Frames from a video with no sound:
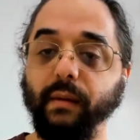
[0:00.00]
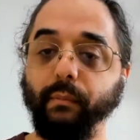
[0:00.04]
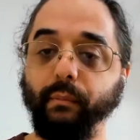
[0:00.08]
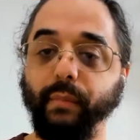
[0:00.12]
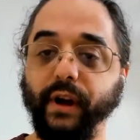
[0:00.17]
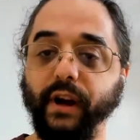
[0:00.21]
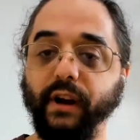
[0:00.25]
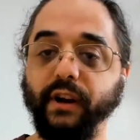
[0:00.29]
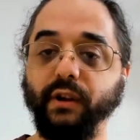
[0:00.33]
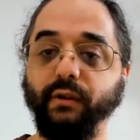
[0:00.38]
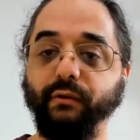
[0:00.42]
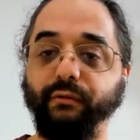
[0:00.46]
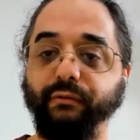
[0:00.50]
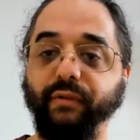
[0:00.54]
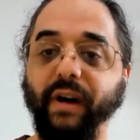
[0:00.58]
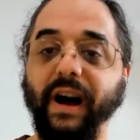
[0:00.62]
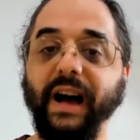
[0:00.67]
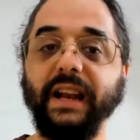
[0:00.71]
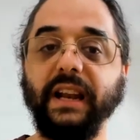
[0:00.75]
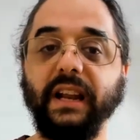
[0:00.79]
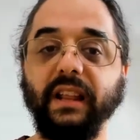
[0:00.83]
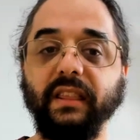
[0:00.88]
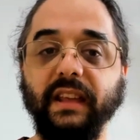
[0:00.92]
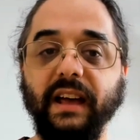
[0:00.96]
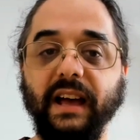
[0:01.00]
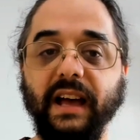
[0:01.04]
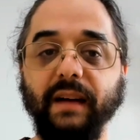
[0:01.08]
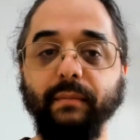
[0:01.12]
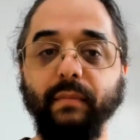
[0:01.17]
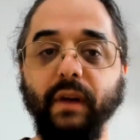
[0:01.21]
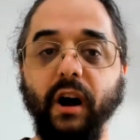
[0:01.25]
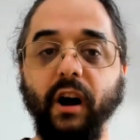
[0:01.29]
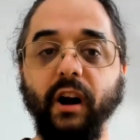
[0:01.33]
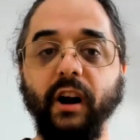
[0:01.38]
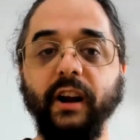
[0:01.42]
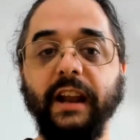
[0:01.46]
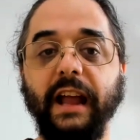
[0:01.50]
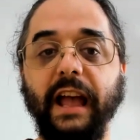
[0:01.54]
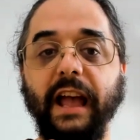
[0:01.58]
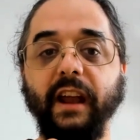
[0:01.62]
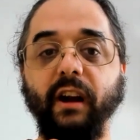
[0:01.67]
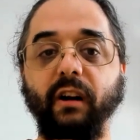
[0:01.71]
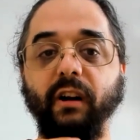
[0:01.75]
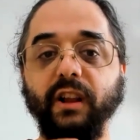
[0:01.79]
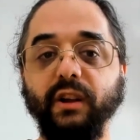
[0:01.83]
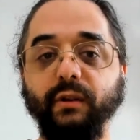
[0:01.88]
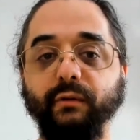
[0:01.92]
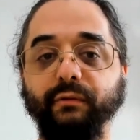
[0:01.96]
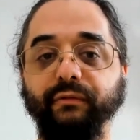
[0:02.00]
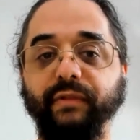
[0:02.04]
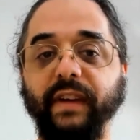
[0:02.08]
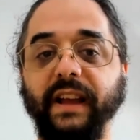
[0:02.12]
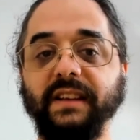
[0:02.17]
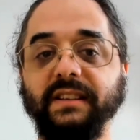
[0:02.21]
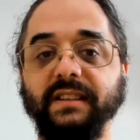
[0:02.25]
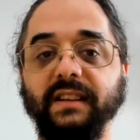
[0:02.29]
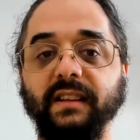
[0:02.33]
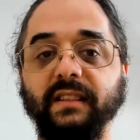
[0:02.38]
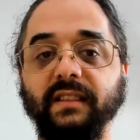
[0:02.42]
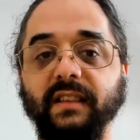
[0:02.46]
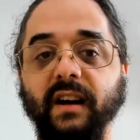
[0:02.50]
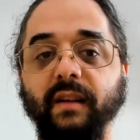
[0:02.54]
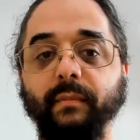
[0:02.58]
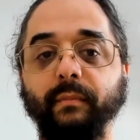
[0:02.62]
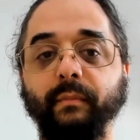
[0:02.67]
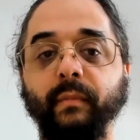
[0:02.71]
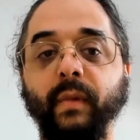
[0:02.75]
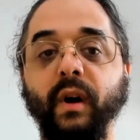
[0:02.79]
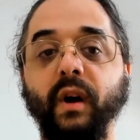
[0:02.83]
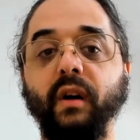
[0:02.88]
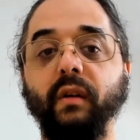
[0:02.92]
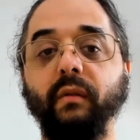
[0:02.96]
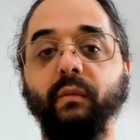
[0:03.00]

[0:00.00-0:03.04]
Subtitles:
but are you finding them and are you fixing them